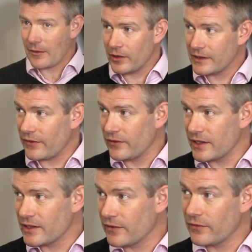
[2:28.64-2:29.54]
Our
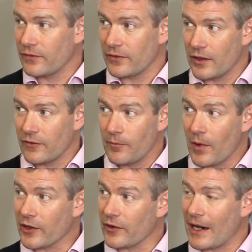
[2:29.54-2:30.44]
definition of
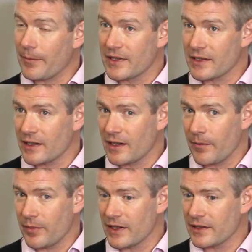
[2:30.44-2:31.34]
micro cap is
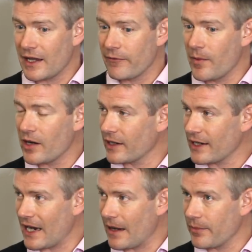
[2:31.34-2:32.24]
companies that have a
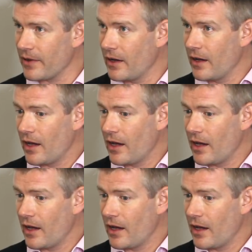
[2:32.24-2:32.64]
market cap